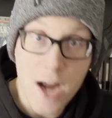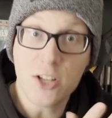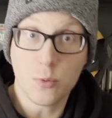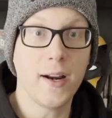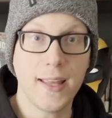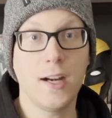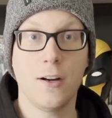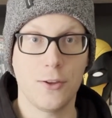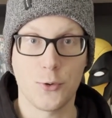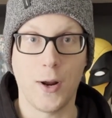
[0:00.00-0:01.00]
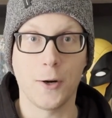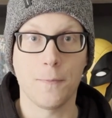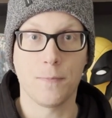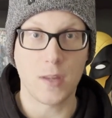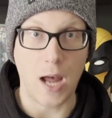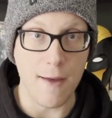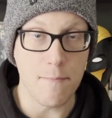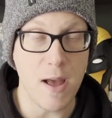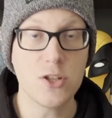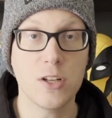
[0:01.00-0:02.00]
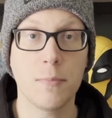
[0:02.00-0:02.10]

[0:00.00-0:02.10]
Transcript: want to get into the trailer. I mentioned